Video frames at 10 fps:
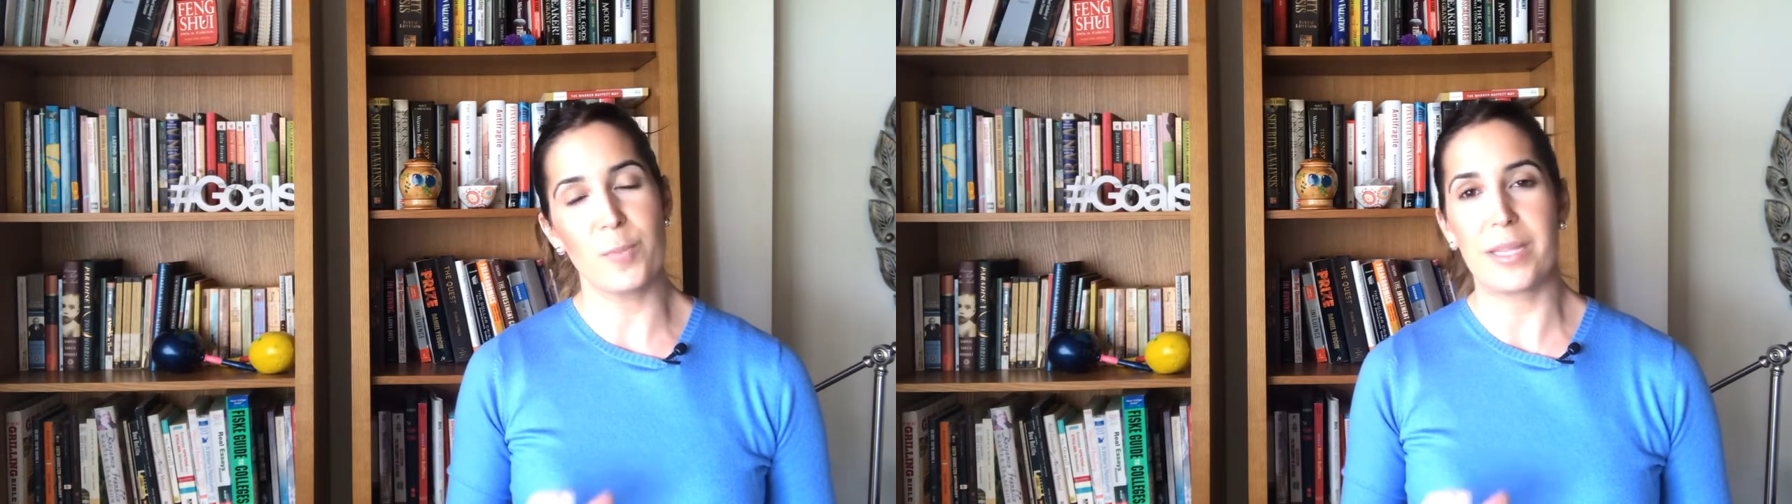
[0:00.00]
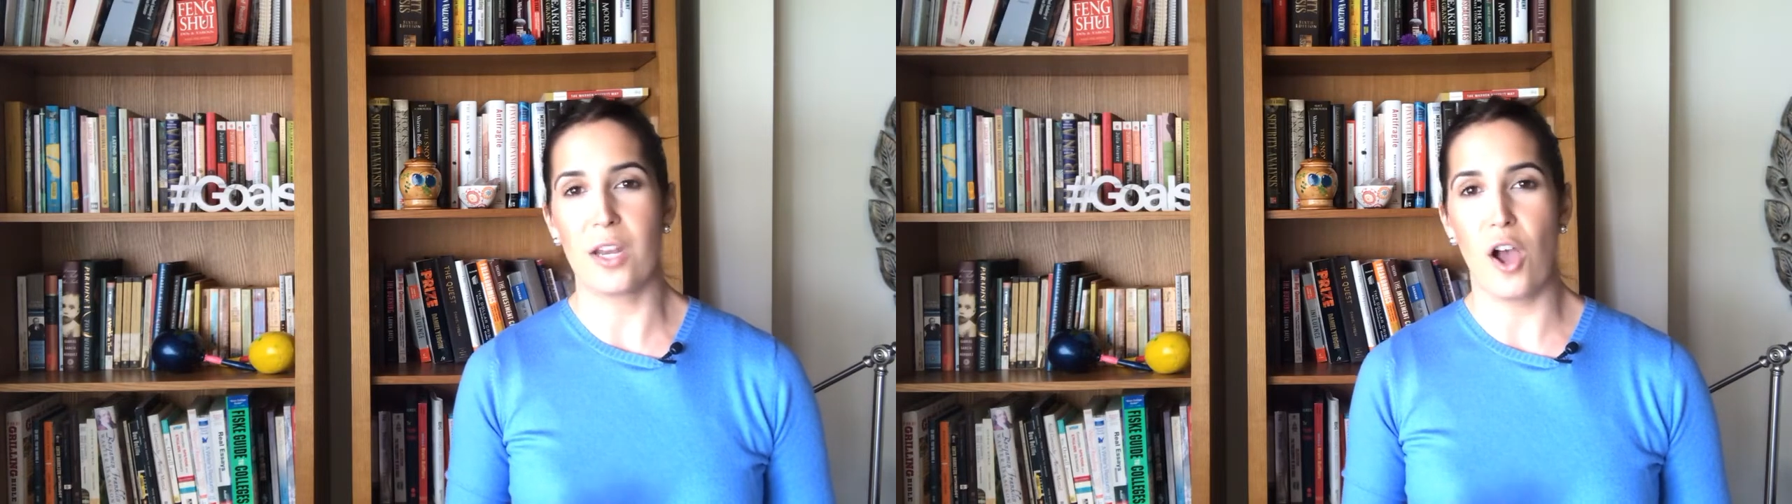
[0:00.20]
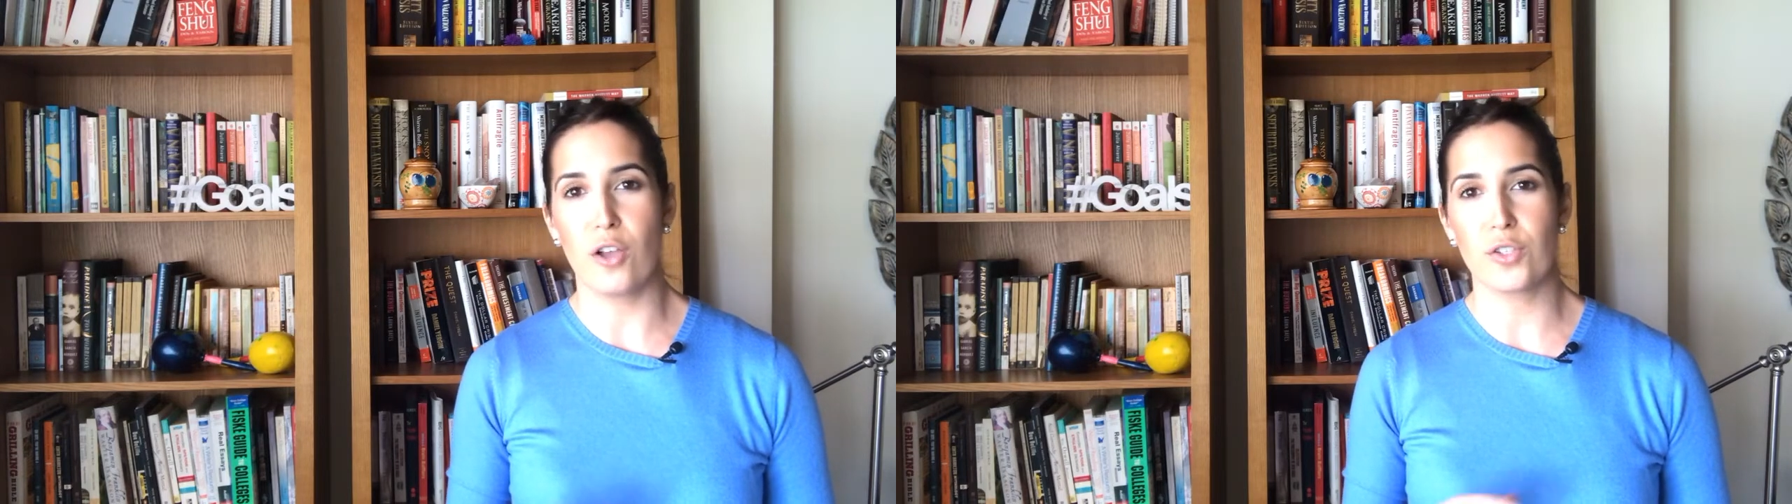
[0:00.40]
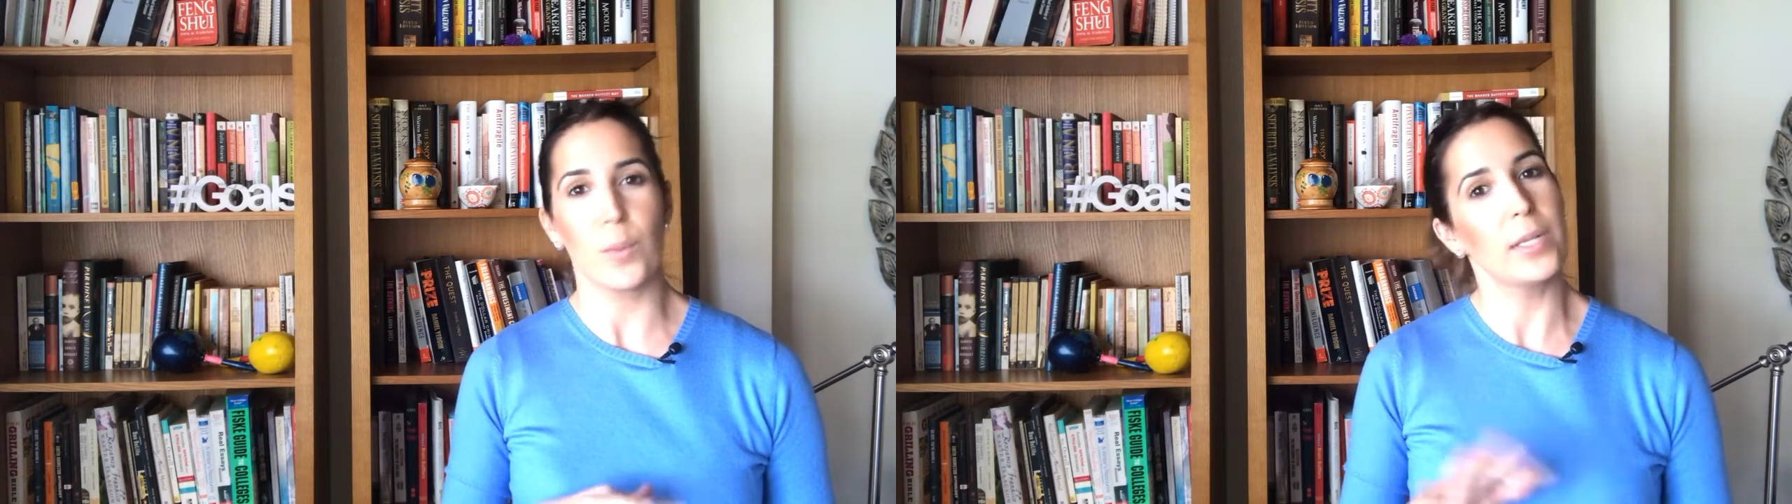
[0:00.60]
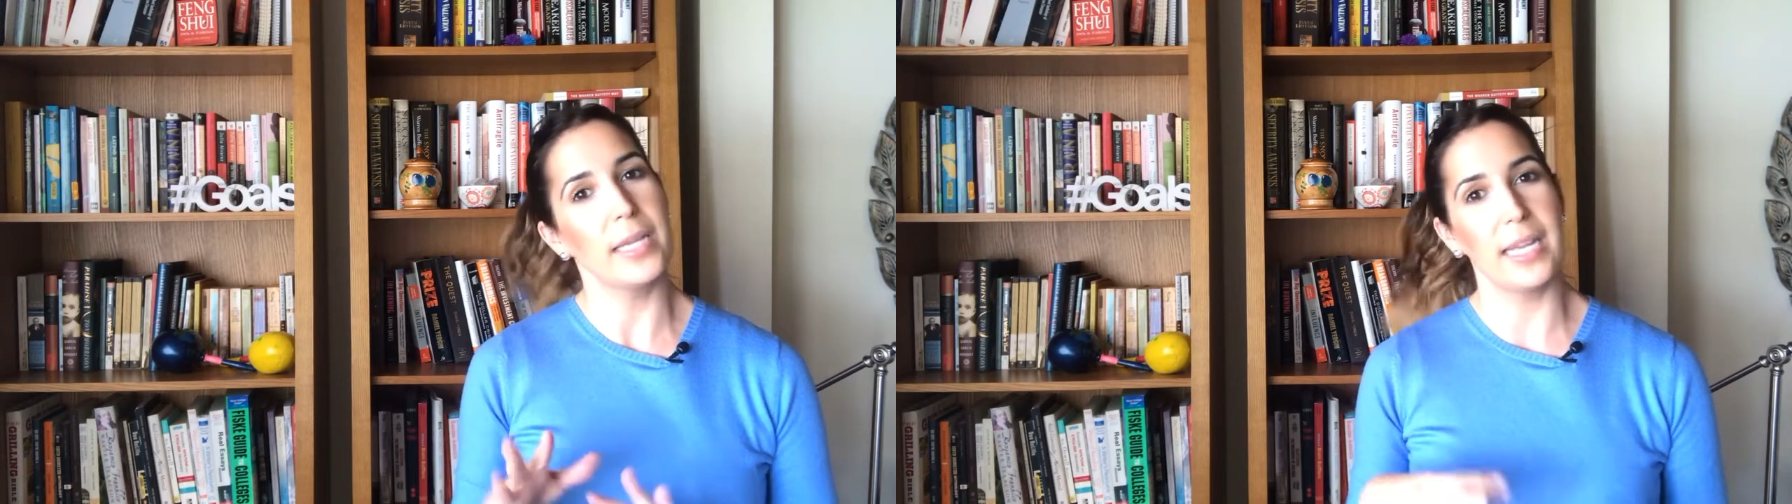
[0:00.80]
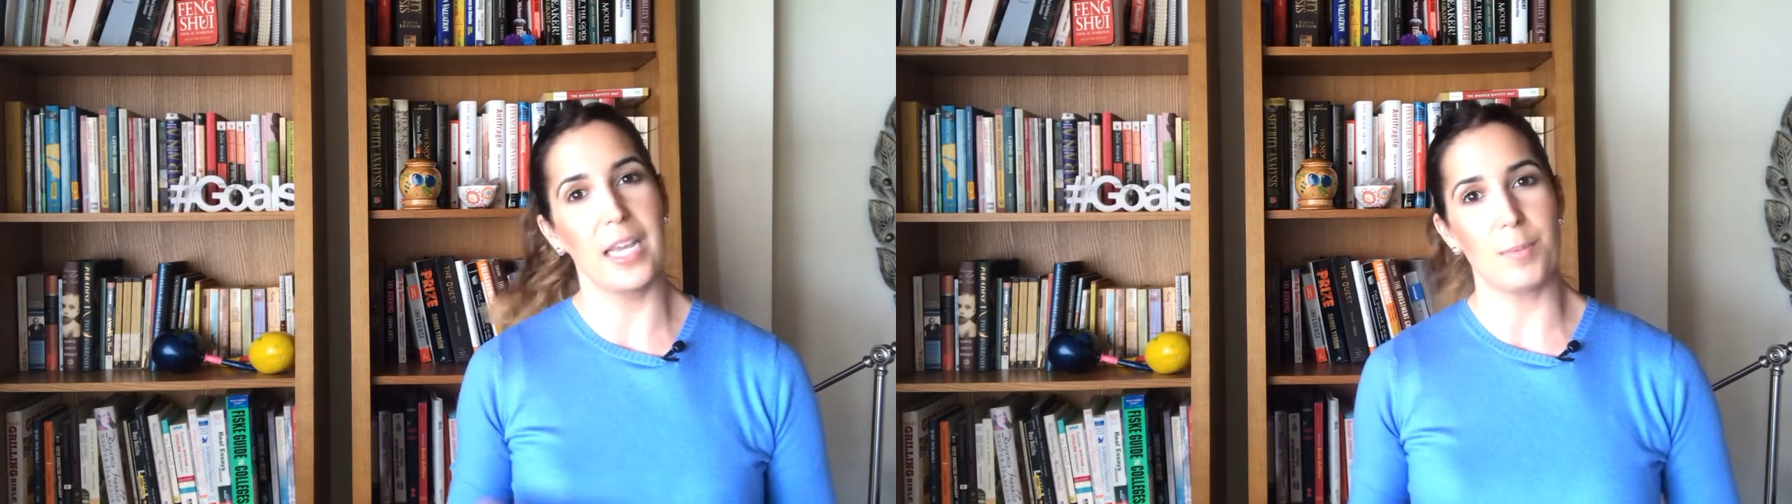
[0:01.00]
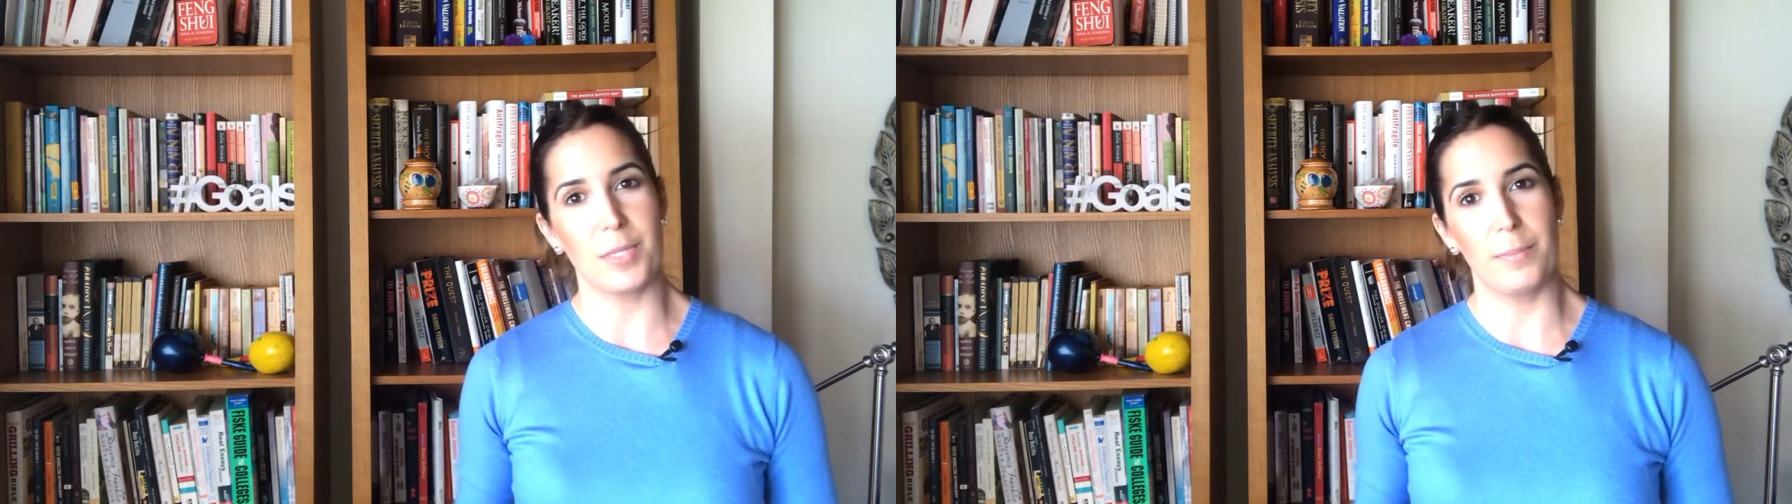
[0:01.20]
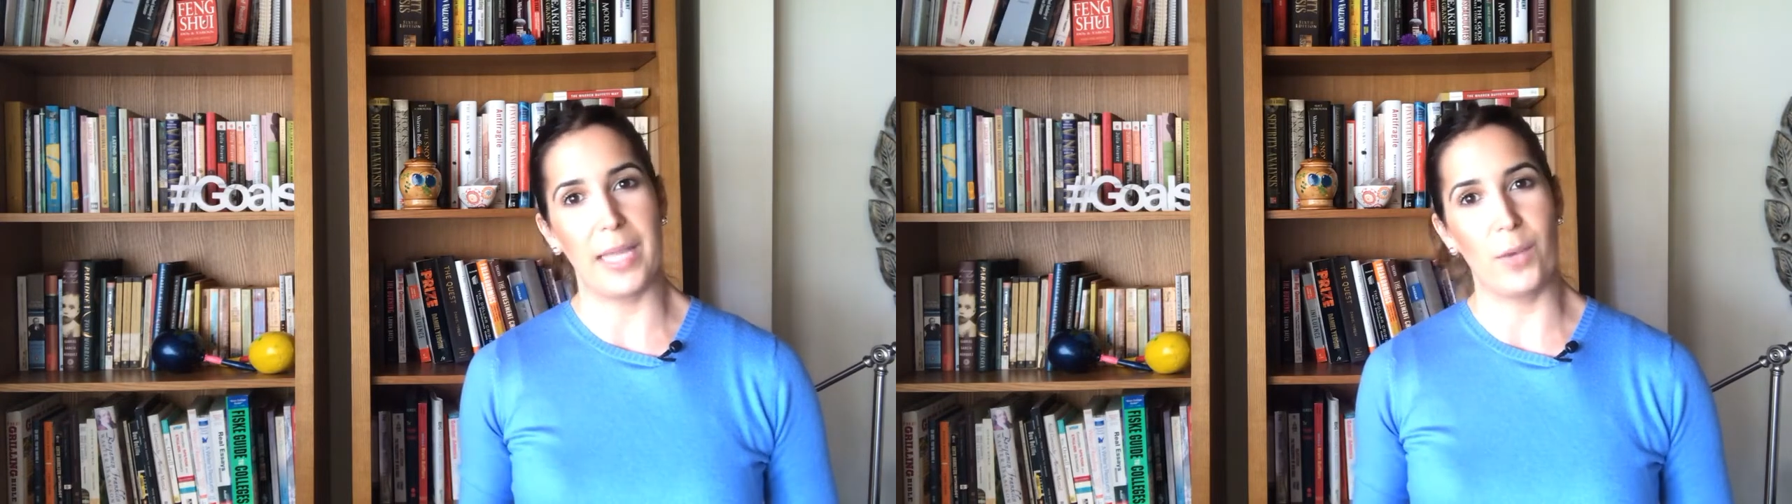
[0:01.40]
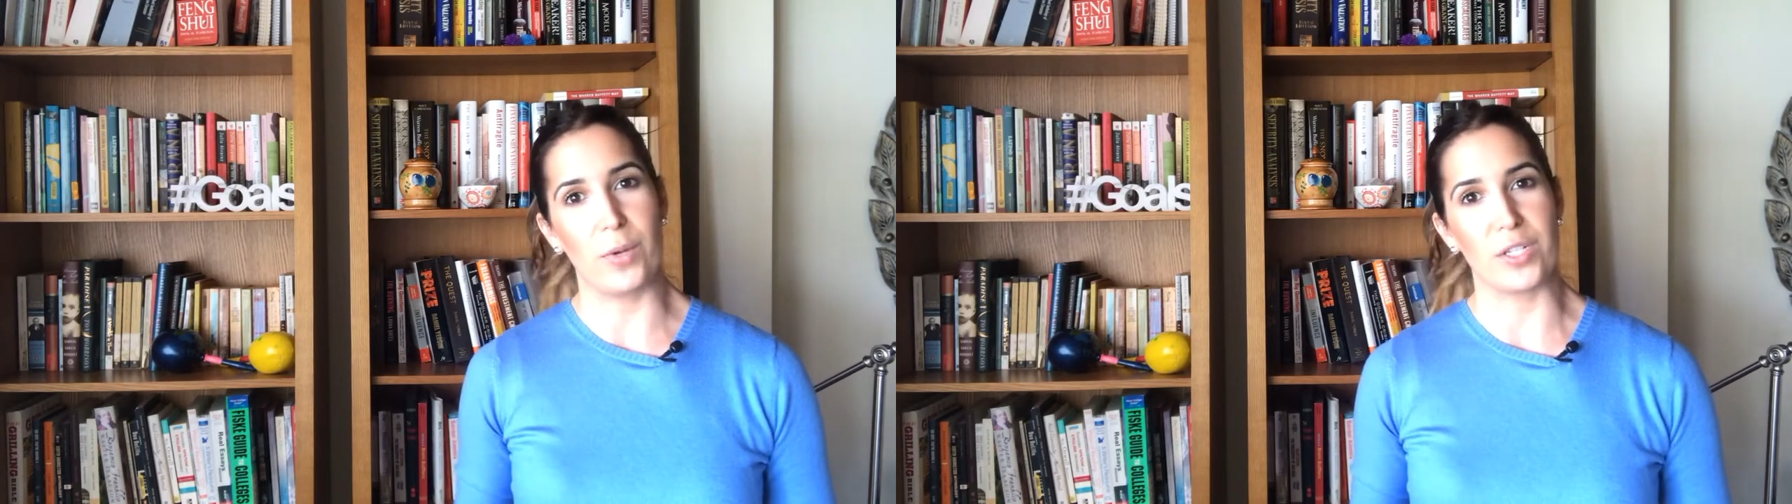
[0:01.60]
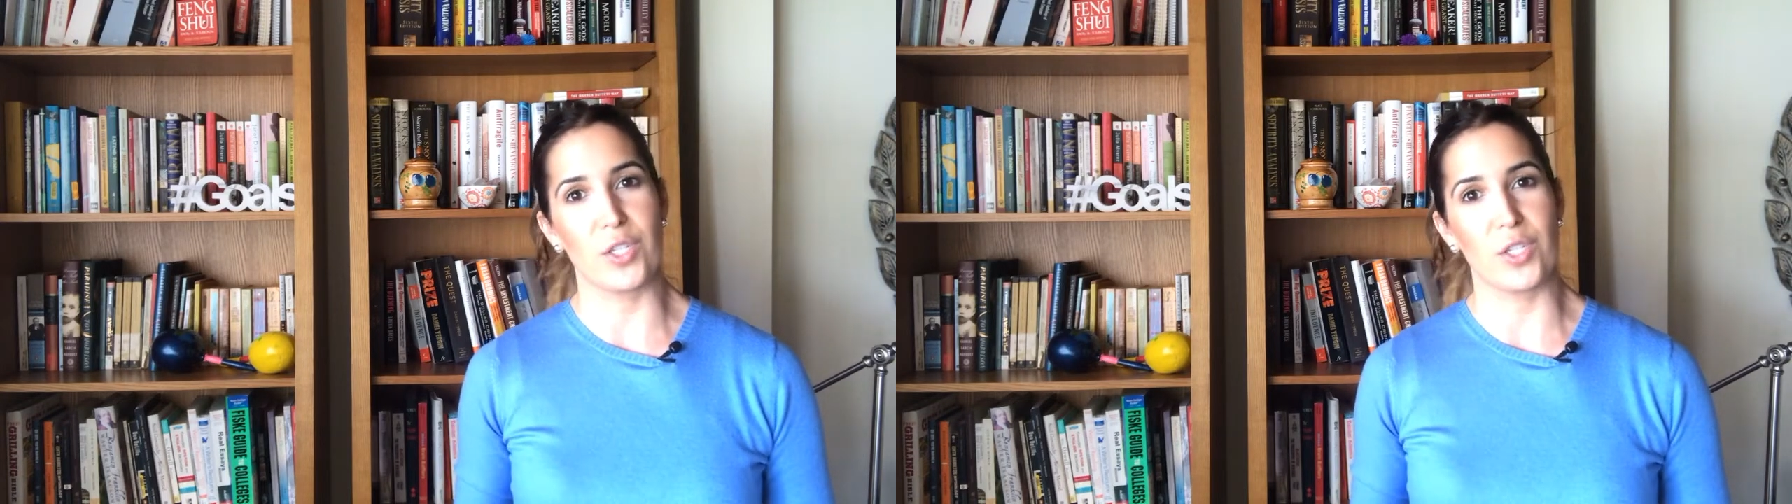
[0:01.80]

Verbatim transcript: but then also cleaning up some language.